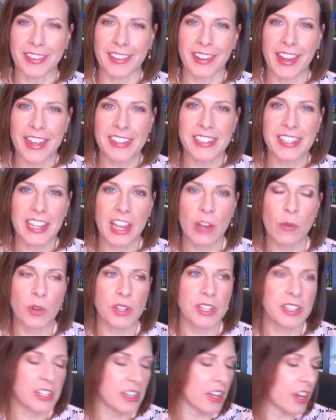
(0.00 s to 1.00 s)
the last thing I
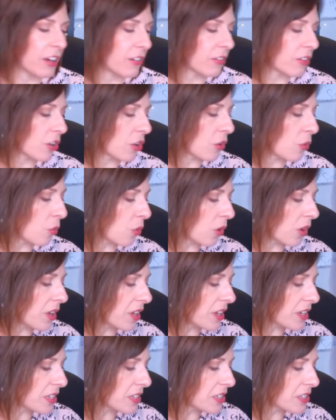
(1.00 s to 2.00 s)
wanted to cover
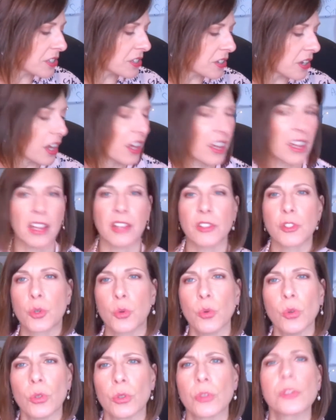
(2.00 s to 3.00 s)
was uh,
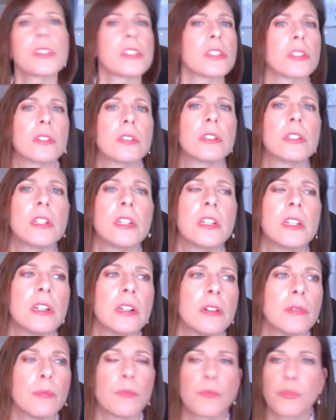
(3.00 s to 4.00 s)
tools.
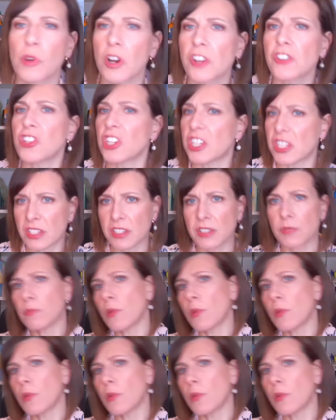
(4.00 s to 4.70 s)
Brushes,